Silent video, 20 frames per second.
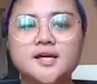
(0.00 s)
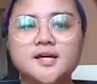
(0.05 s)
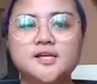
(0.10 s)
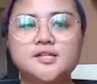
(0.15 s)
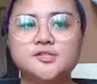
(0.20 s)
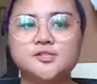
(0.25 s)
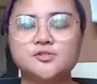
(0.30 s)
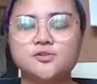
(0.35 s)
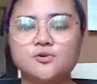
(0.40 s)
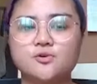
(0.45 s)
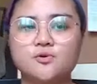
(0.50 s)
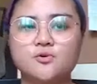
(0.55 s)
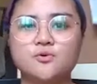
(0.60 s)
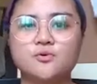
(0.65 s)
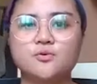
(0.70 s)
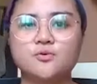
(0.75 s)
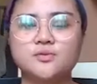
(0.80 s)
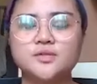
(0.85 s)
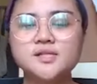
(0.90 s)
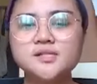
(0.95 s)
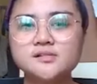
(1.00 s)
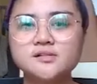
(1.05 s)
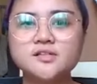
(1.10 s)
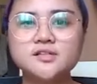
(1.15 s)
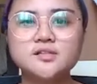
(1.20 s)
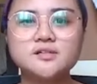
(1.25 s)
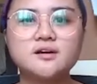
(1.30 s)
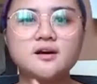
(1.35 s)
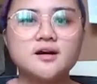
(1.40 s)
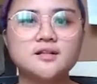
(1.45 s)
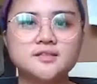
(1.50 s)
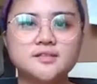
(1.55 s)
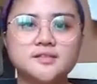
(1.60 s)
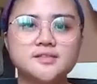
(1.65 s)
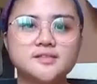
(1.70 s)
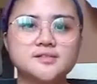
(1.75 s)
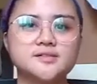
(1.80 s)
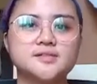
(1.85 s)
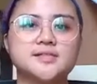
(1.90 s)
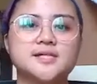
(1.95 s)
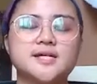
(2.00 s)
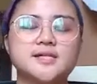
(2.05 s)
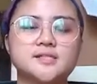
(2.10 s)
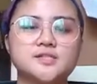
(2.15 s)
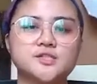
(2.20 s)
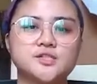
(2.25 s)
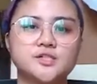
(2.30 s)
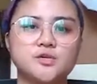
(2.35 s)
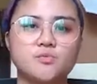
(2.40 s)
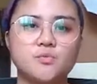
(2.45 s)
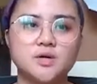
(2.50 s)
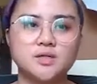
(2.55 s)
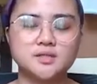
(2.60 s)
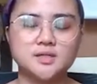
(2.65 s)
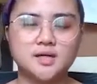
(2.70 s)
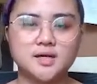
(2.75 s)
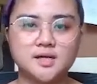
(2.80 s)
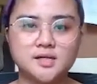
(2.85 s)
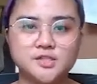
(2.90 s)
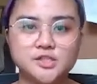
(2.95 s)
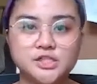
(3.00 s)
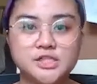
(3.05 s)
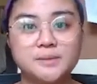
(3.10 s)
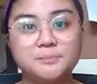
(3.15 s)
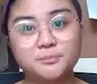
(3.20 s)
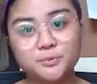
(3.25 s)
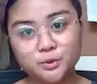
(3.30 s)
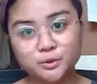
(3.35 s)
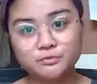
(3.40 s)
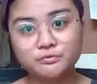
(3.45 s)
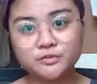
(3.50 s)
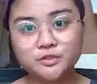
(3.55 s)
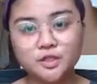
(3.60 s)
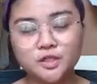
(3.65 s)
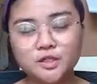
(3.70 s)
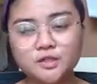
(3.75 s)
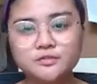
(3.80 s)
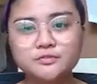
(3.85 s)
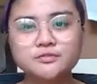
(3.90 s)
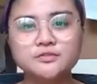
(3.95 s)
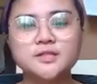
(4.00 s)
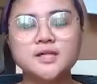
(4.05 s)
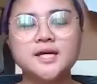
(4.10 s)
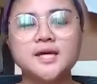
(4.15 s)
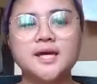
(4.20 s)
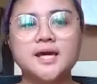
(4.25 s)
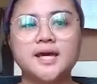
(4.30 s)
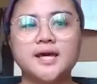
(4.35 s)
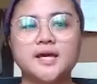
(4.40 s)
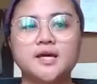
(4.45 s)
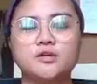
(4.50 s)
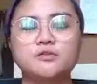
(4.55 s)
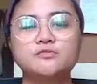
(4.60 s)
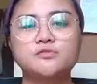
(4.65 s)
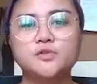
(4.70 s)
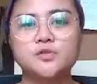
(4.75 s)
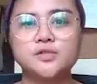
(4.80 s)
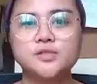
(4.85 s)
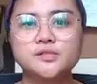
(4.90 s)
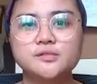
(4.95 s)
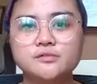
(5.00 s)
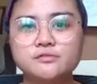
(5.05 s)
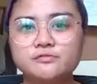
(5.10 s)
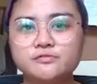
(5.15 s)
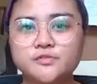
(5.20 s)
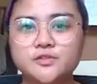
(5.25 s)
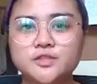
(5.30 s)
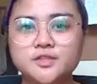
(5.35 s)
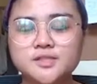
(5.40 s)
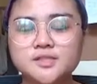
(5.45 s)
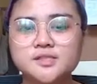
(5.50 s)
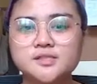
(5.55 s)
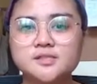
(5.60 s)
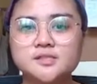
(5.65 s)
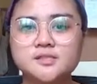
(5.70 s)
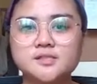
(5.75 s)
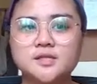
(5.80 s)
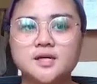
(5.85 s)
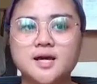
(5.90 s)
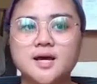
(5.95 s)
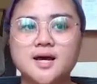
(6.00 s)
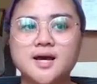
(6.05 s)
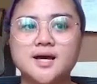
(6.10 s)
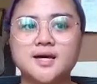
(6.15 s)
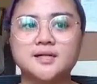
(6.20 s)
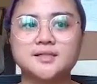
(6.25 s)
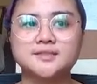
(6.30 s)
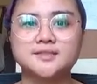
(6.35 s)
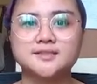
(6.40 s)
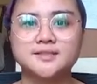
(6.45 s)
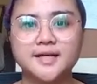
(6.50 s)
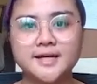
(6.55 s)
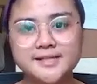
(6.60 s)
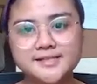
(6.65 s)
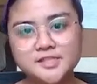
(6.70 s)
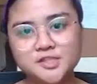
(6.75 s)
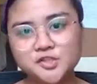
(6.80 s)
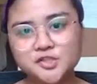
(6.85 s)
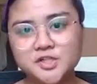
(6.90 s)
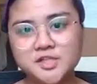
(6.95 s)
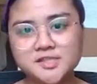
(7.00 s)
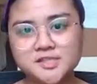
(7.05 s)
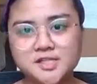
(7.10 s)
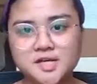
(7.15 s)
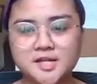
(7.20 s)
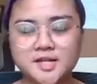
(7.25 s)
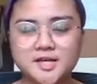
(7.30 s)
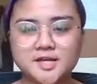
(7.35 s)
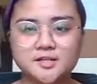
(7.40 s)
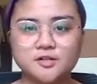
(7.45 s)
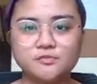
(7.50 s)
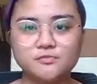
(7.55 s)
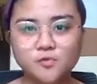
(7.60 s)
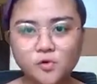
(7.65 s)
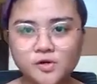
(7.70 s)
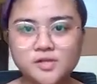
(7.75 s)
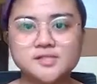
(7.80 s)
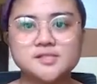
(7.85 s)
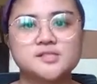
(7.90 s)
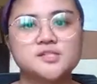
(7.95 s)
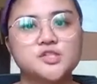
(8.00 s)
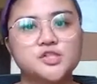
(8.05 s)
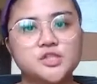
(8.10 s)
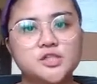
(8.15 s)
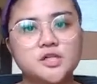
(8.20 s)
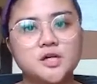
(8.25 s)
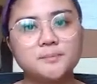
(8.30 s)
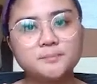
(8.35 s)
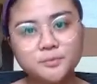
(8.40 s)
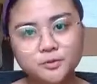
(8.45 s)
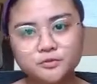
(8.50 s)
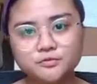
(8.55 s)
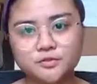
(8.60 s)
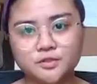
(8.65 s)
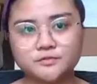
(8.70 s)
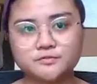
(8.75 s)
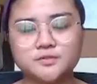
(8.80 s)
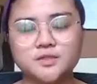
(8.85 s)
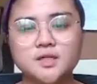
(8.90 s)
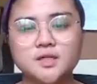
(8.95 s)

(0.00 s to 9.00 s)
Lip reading: So these are the colors that she approved of, and of course the fonts that I suggested, and of course she approved of